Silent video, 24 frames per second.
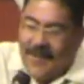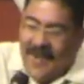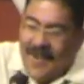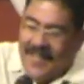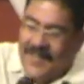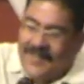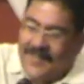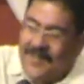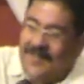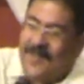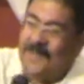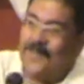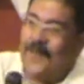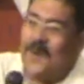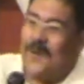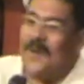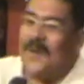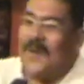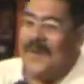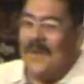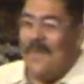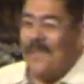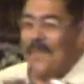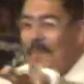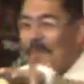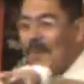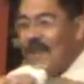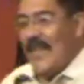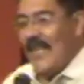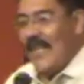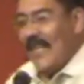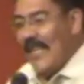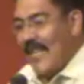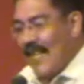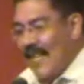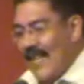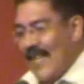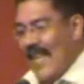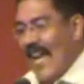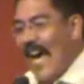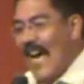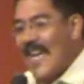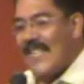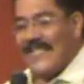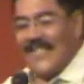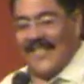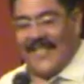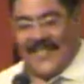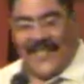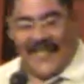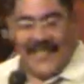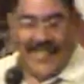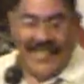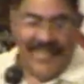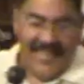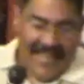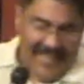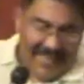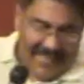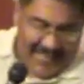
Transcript: God's going to fold it up, put it in a casket,